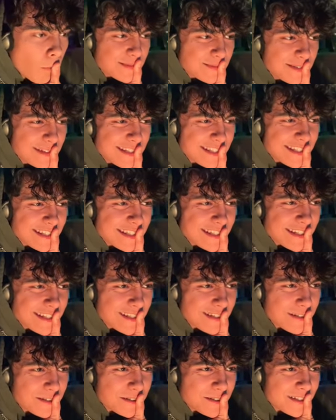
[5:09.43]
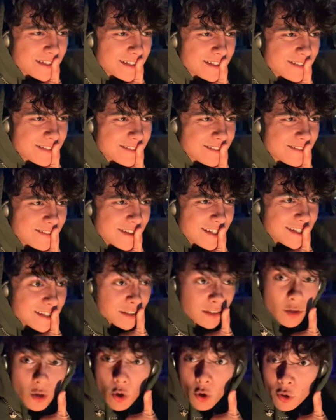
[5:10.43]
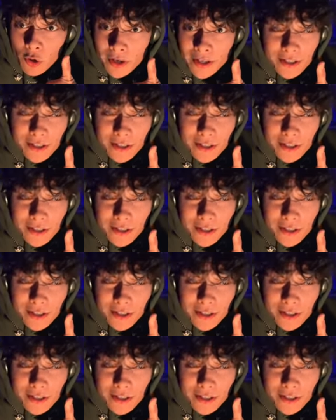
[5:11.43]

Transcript: what is Sid doing? What is Lauren